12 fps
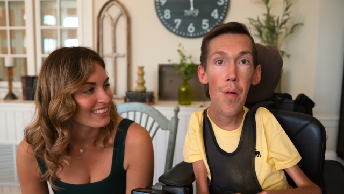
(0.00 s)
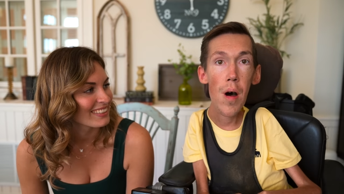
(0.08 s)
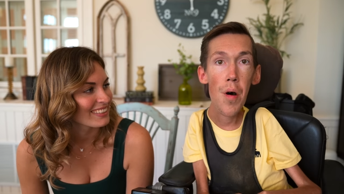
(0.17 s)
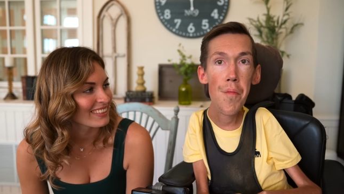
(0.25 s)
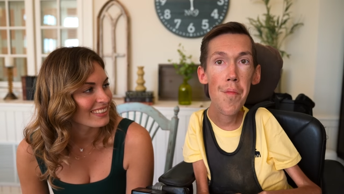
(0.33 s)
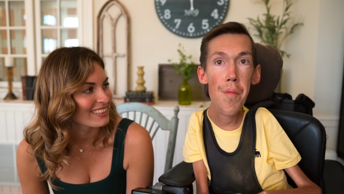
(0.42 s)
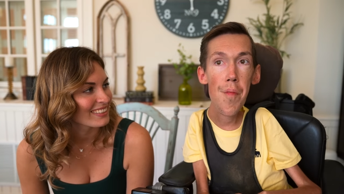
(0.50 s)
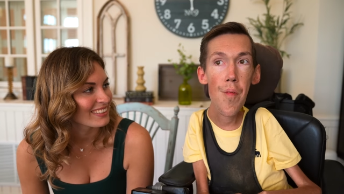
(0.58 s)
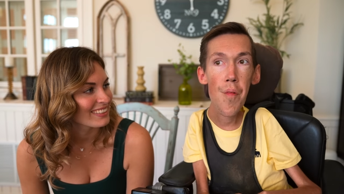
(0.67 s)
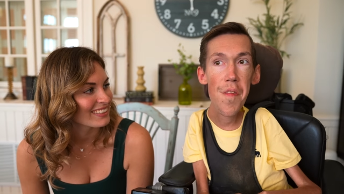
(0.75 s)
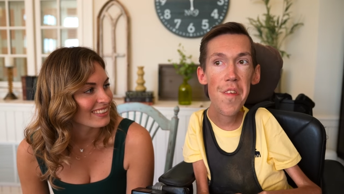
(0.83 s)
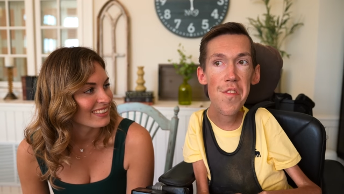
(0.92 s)
Speaker 1: up
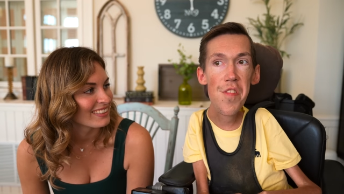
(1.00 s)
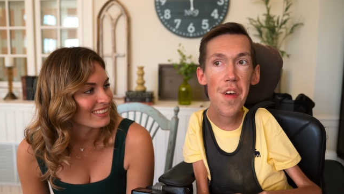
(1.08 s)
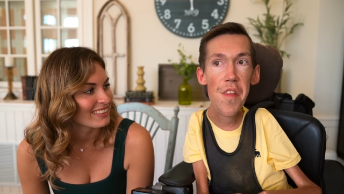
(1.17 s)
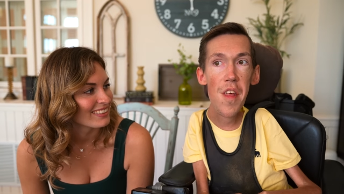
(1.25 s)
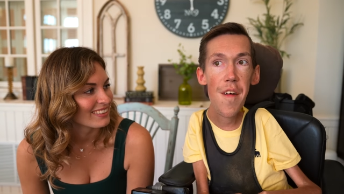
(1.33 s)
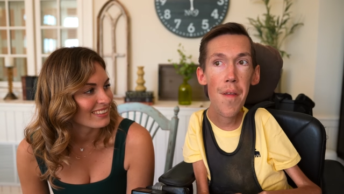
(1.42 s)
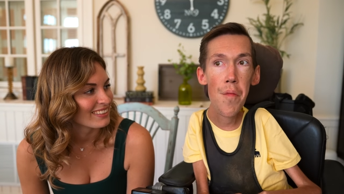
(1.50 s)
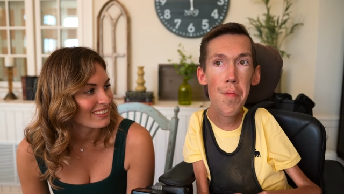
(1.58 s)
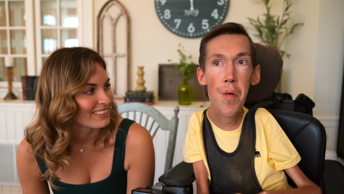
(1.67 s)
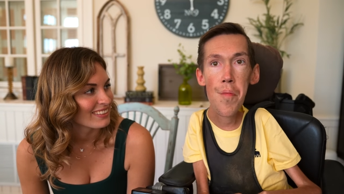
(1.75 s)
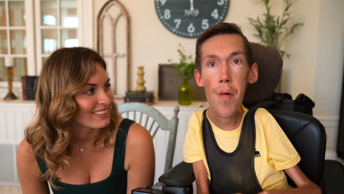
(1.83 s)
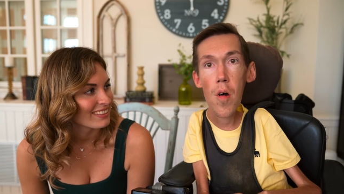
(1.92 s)
with this idea that
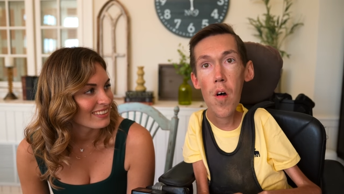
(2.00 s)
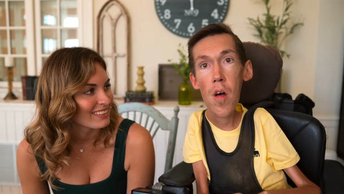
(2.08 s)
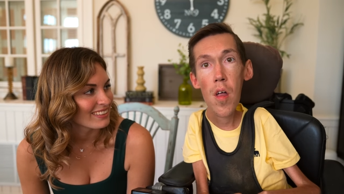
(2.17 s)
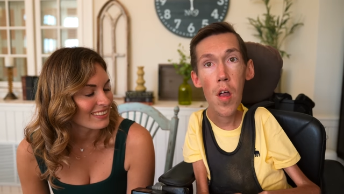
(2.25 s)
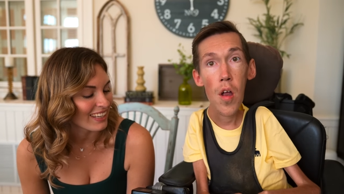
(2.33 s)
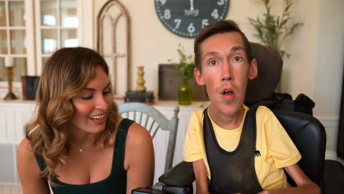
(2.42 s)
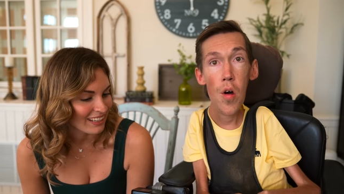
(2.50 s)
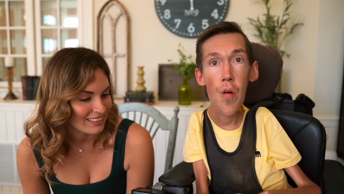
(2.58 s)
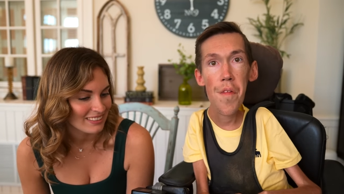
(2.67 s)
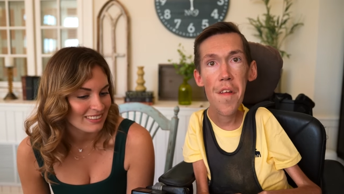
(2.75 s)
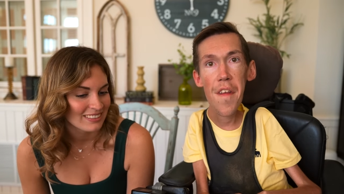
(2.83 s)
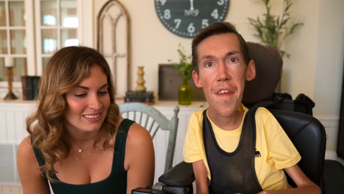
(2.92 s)
people yeah.
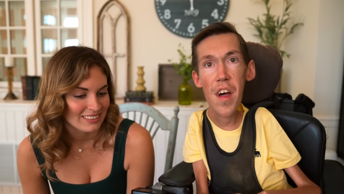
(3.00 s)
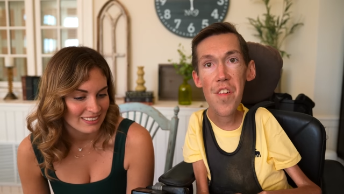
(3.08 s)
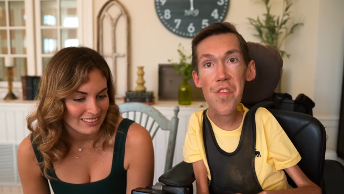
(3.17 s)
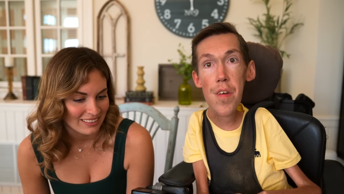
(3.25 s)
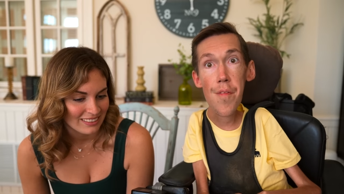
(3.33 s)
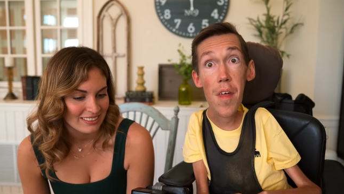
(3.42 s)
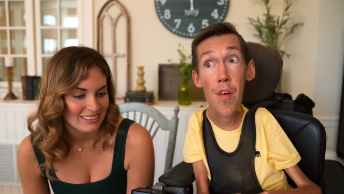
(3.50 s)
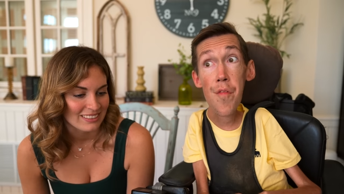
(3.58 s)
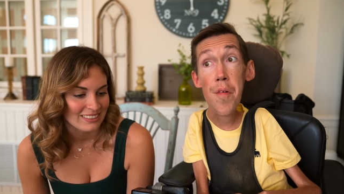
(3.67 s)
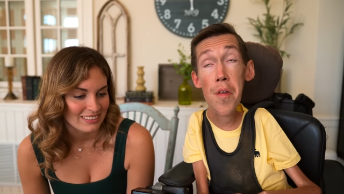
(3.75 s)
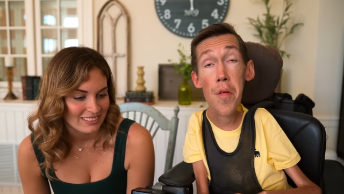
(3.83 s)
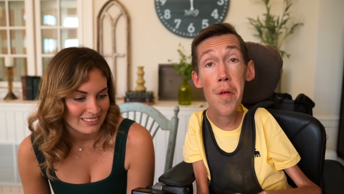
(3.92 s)
older than us have like
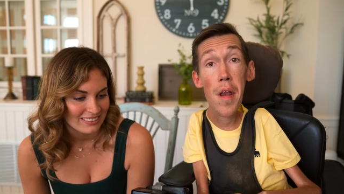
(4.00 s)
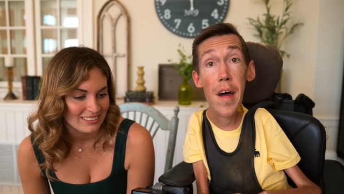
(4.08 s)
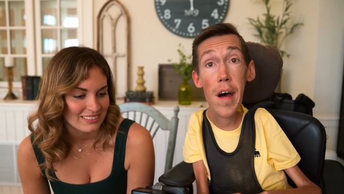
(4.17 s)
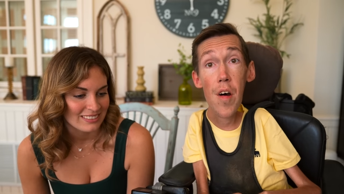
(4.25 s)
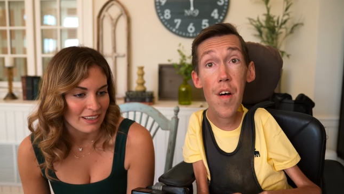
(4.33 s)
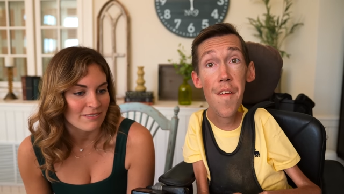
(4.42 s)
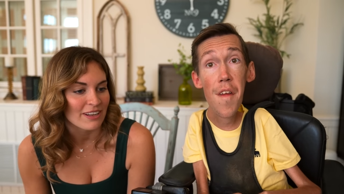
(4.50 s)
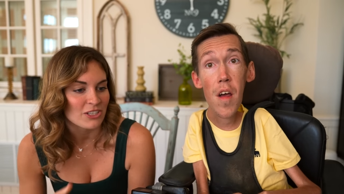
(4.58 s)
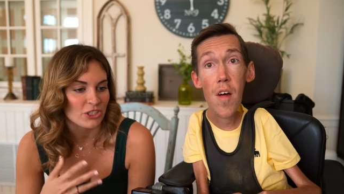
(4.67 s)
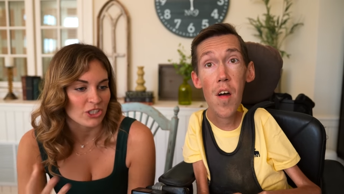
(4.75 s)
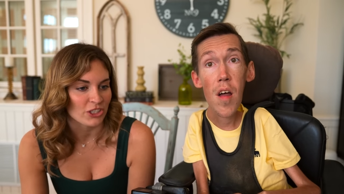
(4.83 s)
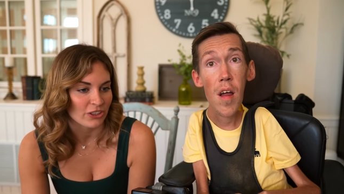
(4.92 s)
figured it out.
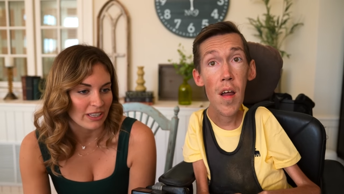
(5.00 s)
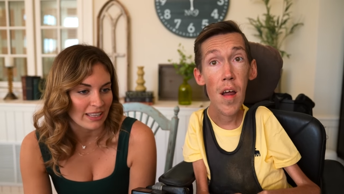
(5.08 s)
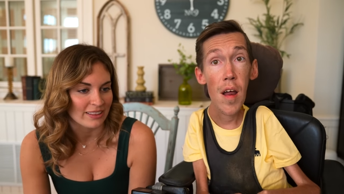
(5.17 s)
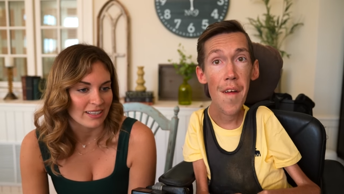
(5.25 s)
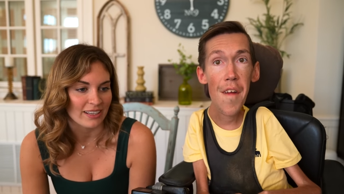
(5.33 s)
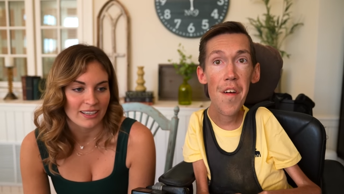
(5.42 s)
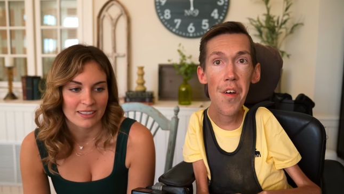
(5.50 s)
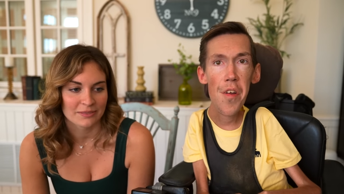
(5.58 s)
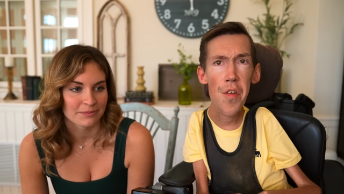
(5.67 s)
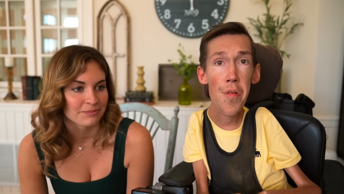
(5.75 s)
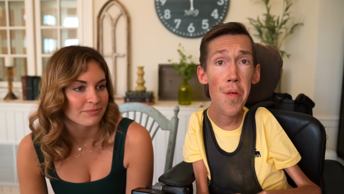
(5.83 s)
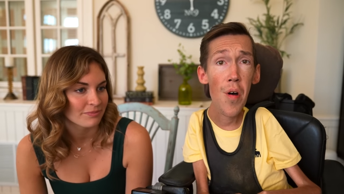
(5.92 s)
Eventually, you'll
Speaker 2: get there. Yeah,
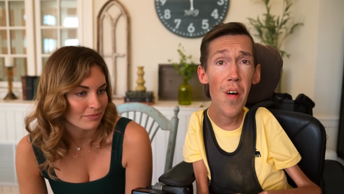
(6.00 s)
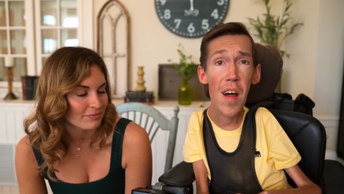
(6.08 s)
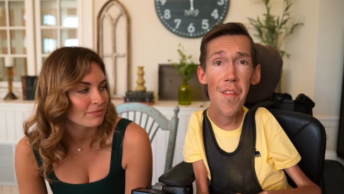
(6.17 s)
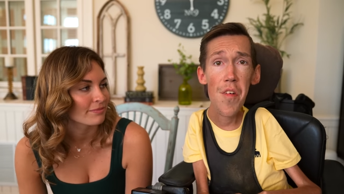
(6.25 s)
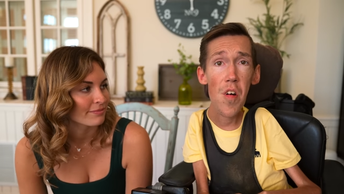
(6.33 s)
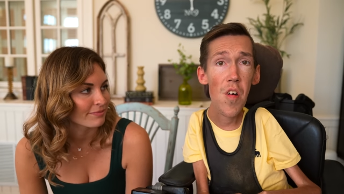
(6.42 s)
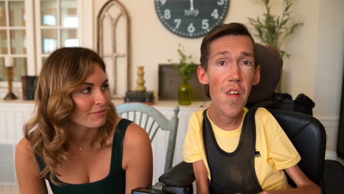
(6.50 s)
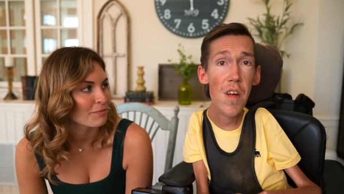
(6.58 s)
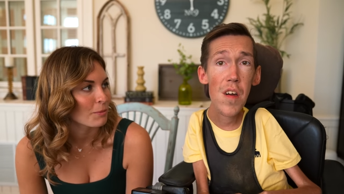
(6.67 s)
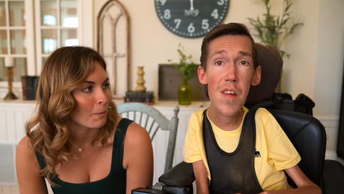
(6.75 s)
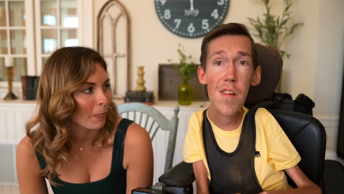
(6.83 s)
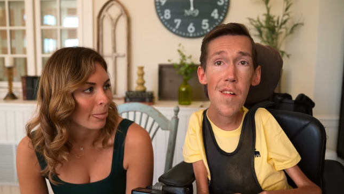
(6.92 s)
Speaker 1: you don't ever.
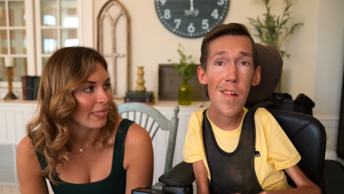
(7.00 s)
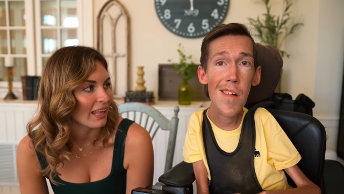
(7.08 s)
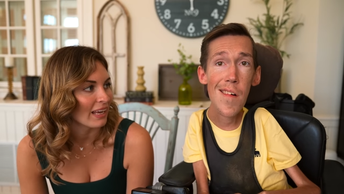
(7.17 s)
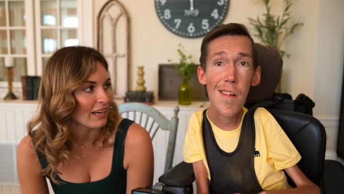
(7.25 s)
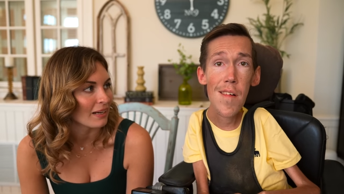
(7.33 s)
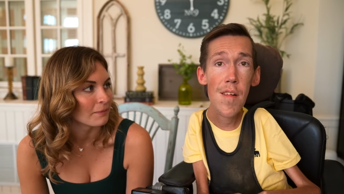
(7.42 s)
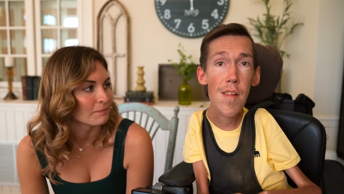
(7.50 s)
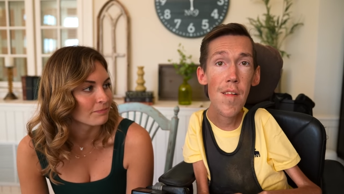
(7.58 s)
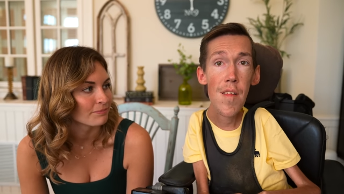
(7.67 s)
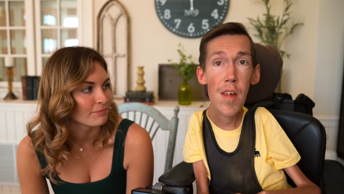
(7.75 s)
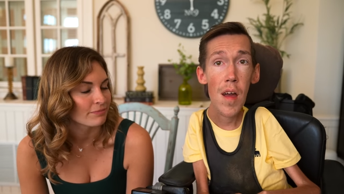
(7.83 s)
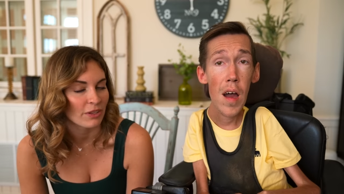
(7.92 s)
Like, you know,
Speaker 2: yeah.
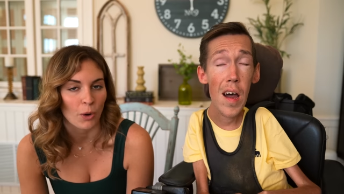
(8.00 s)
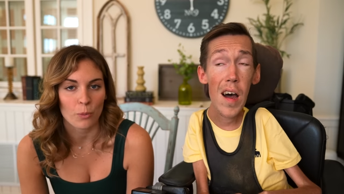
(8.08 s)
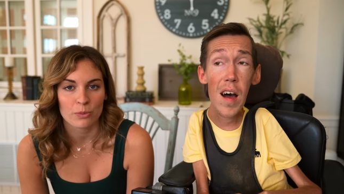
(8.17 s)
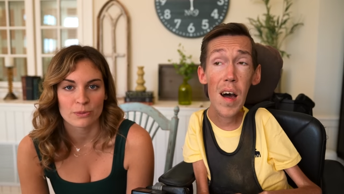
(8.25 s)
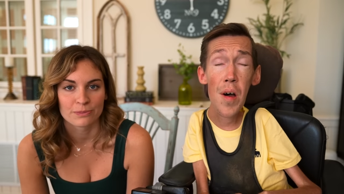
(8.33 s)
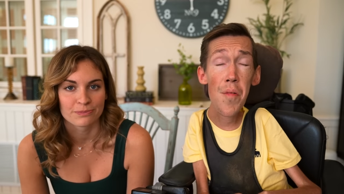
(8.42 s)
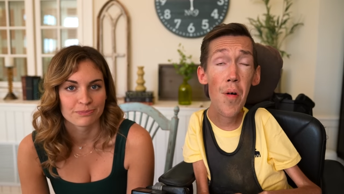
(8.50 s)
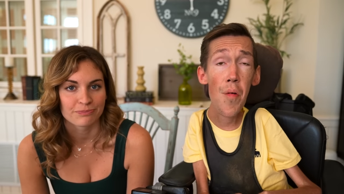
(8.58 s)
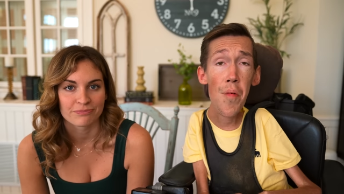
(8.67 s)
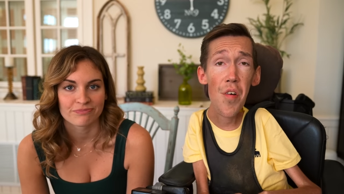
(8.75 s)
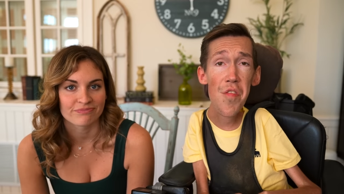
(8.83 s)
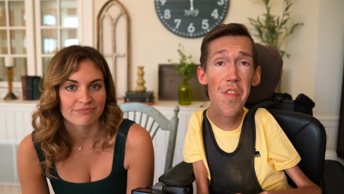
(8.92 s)
Nope.
Speaker 1: I'm
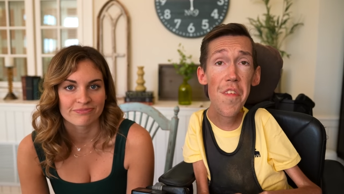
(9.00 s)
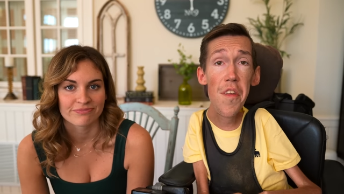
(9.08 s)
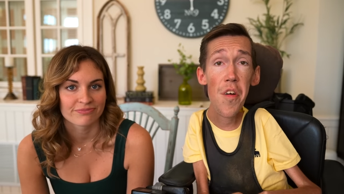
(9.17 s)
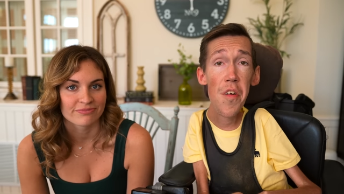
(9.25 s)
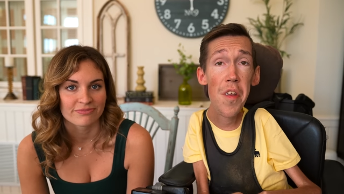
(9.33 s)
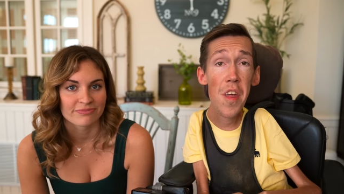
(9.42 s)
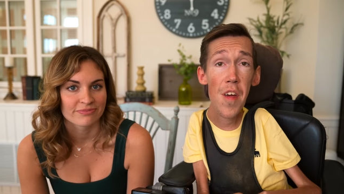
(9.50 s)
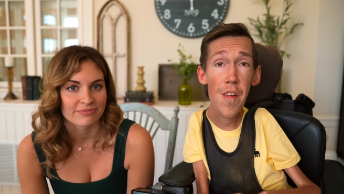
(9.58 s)
almost thirty.